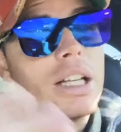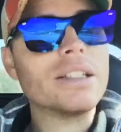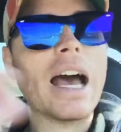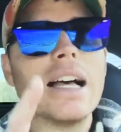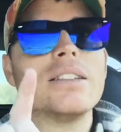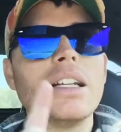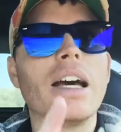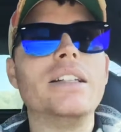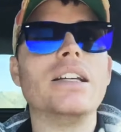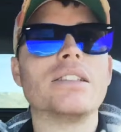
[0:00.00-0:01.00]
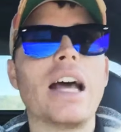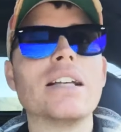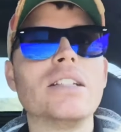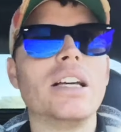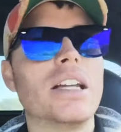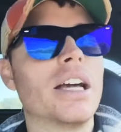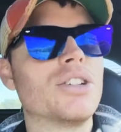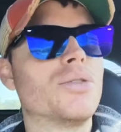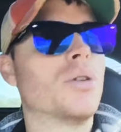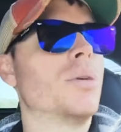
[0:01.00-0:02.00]
this has any ideas and has any
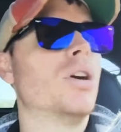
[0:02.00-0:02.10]
connections for me,